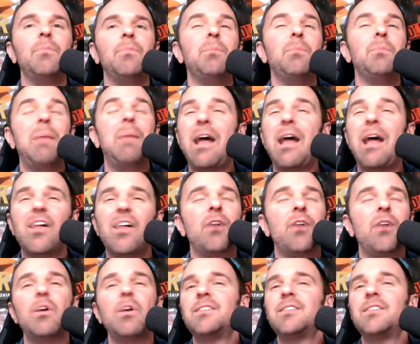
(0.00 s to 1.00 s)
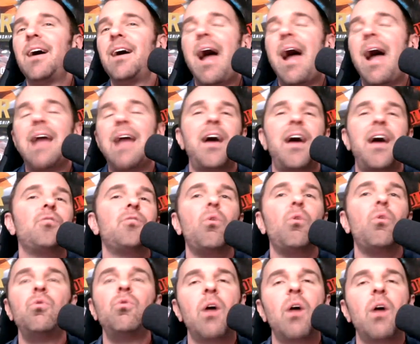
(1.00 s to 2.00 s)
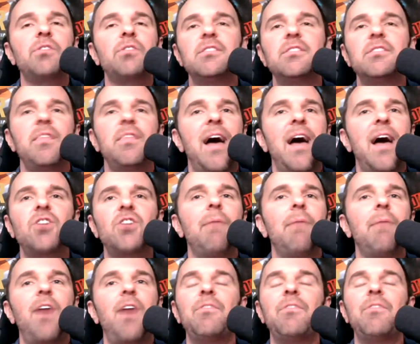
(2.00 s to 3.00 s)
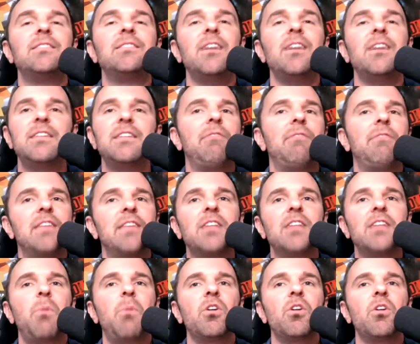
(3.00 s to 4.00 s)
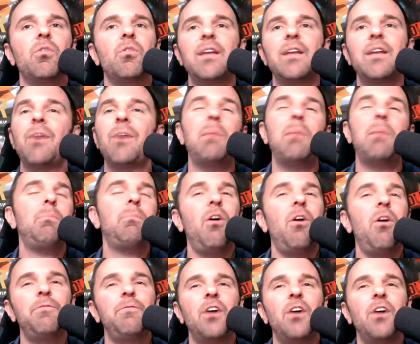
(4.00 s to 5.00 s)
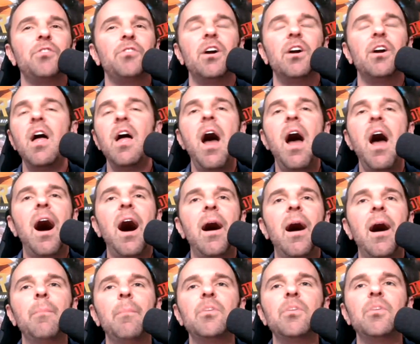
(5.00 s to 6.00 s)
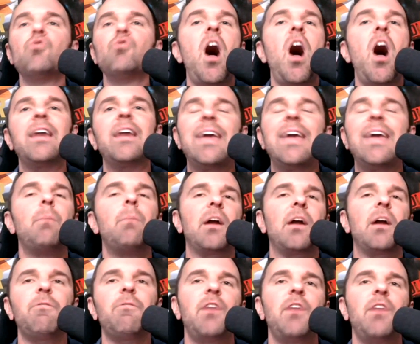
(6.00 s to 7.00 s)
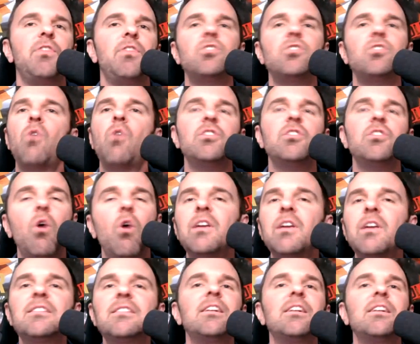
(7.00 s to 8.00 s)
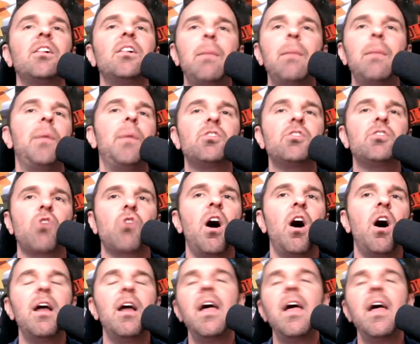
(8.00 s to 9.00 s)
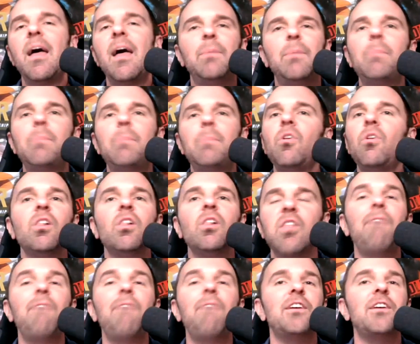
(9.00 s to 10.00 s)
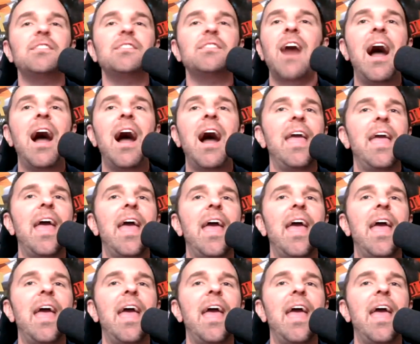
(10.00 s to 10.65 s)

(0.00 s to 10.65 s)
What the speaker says: Maybe Ally Quinta. I don't know who else is in that top five that doesn't have a dance partner right now. Maybe Paul Felder. You're not going to get a bigger fight than Tony. Tony is still a big draw. People love this guy.